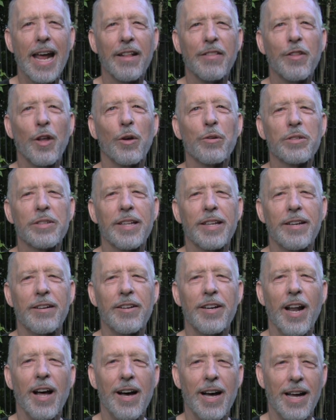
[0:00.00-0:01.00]
and those that
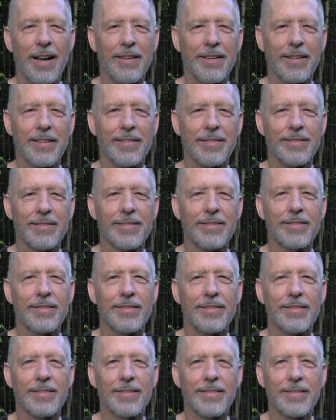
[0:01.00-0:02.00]
are not.
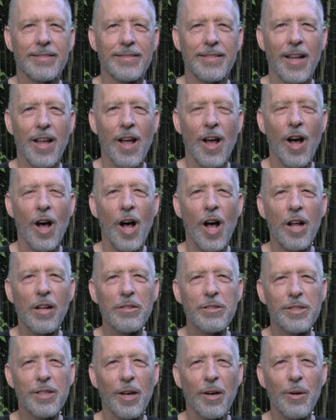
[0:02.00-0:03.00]

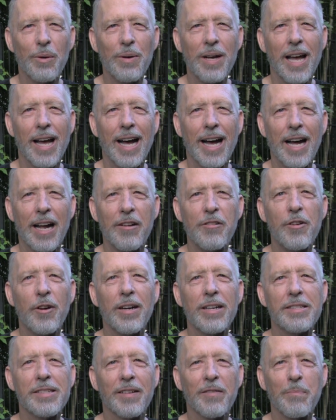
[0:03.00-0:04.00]
Also,
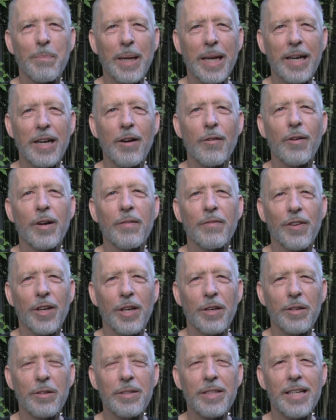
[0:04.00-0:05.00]
hundreds of
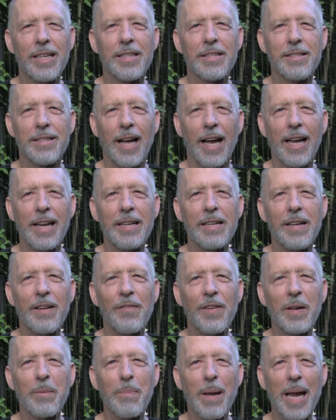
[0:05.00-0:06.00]
peer-reviewed
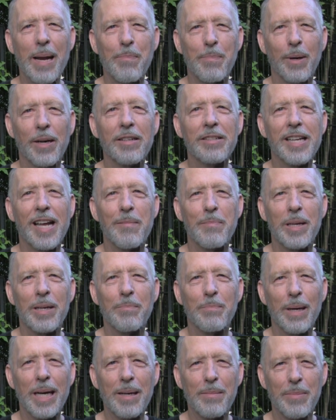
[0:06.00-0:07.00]
scientific papers have
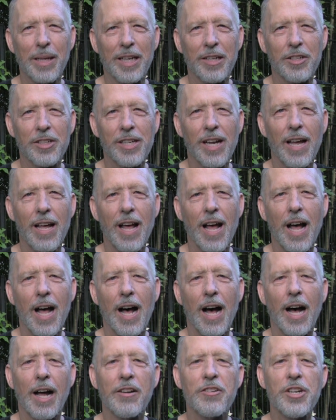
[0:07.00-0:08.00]
been published
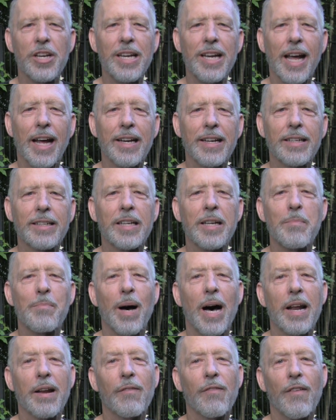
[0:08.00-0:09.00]
on genetically
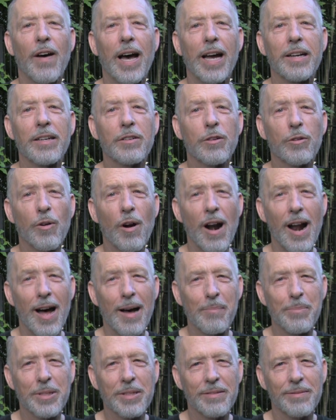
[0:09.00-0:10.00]
modified
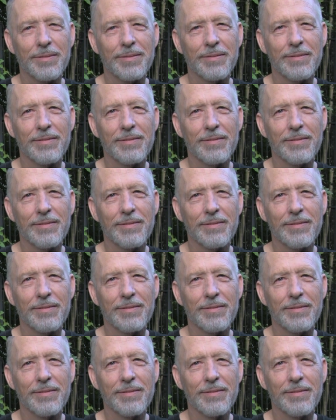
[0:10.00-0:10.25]
crops.